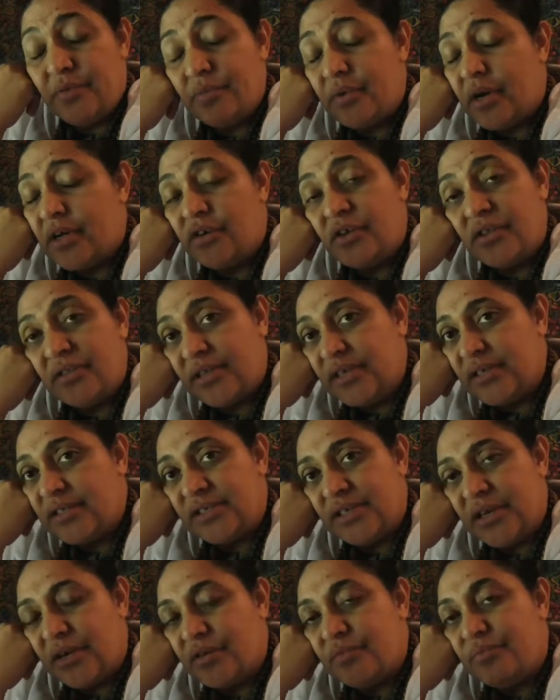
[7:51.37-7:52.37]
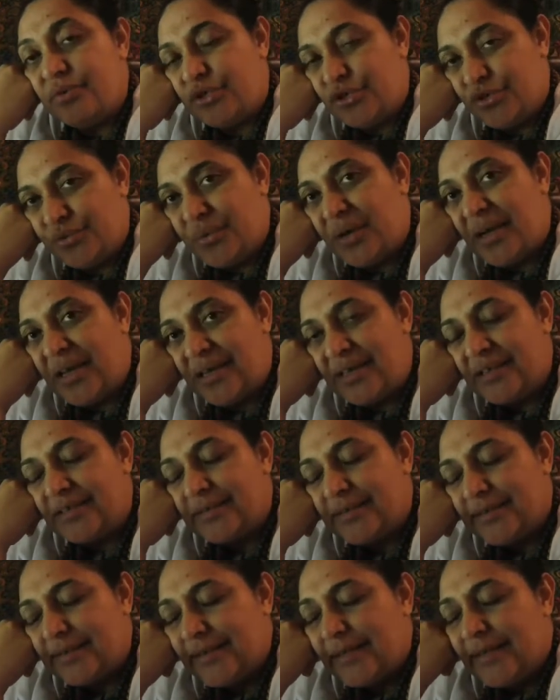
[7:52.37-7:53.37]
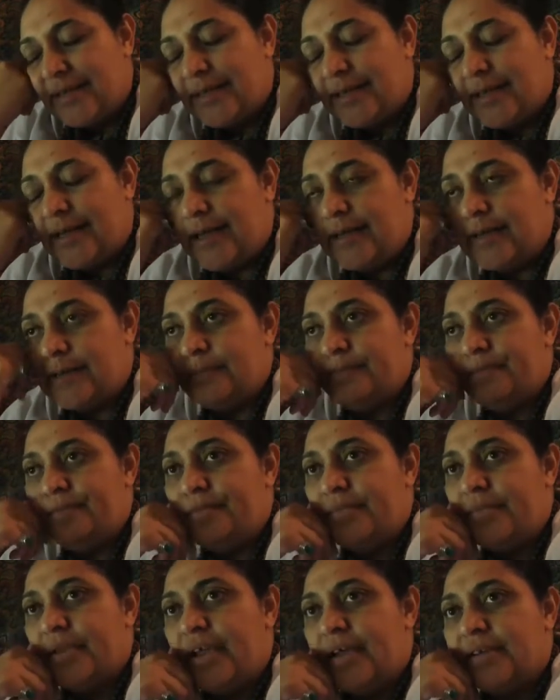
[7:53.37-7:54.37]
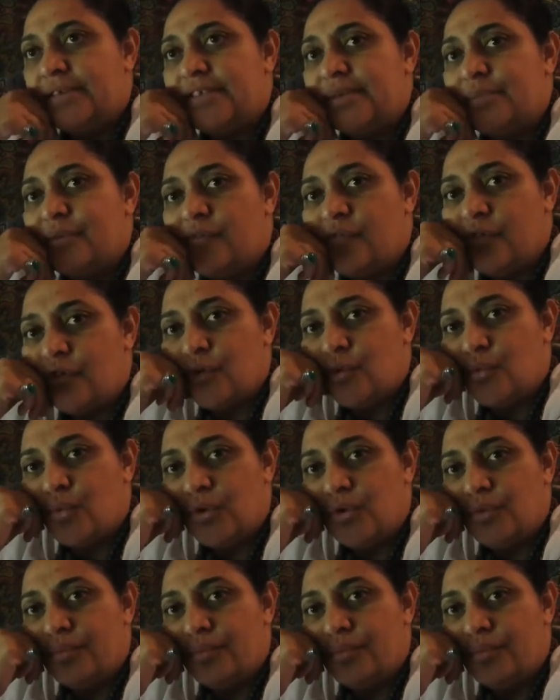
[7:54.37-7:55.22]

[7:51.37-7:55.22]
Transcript: You might not think so, but you are. Now, some of you